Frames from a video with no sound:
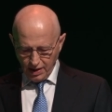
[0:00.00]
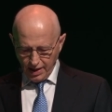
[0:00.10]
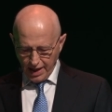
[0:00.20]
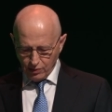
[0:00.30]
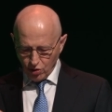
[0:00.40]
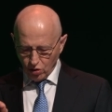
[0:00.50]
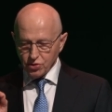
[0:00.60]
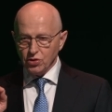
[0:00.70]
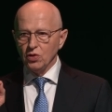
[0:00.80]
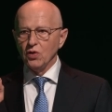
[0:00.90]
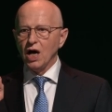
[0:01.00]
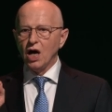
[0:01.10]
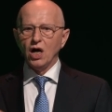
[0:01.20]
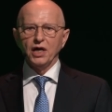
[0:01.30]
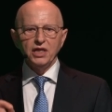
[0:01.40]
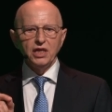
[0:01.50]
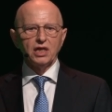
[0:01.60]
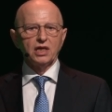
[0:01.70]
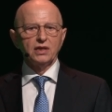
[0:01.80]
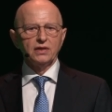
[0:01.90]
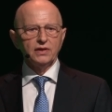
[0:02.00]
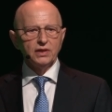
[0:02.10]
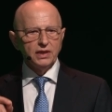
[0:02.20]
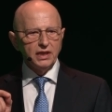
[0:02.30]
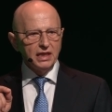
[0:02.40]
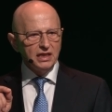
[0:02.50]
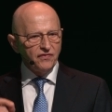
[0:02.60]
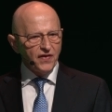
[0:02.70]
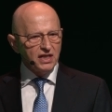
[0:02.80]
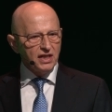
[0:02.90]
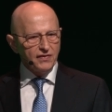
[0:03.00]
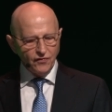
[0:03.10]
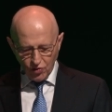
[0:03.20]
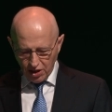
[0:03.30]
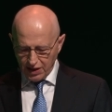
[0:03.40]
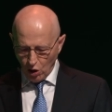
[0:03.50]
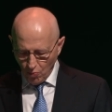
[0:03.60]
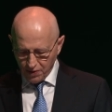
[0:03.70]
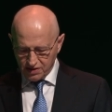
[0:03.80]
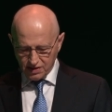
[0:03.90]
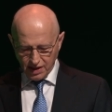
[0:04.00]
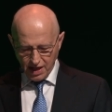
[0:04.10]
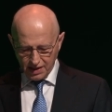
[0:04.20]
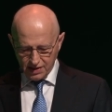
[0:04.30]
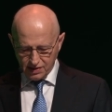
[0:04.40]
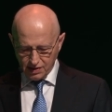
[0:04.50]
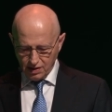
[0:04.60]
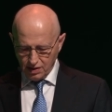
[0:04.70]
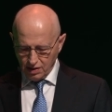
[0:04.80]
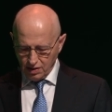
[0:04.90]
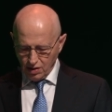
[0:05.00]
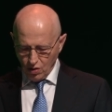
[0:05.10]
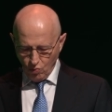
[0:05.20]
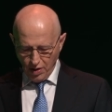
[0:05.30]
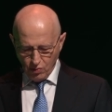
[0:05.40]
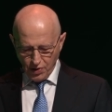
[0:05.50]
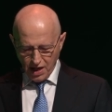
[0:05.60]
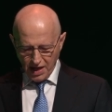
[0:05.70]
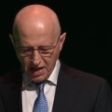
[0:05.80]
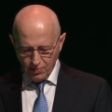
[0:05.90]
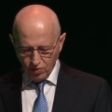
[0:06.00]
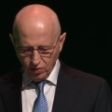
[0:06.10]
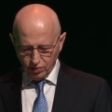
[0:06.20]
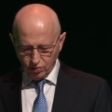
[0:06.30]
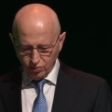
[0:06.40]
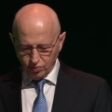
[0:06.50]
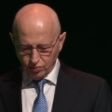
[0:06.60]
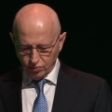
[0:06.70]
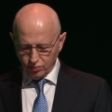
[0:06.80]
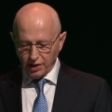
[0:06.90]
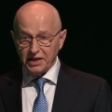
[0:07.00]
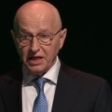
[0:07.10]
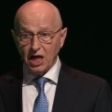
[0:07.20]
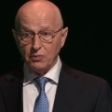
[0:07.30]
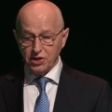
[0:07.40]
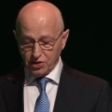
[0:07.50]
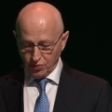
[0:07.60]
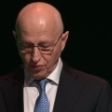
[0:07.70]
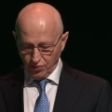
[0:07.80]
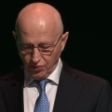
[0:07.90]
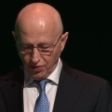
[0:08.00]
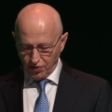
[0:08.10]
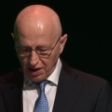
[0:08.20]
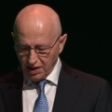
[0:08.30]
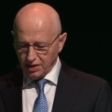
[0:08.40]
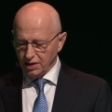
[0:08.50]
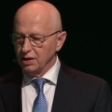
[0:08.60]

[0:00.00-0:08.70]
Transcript: And we also are here in defending free, open societies where we are able to and encouraged to think,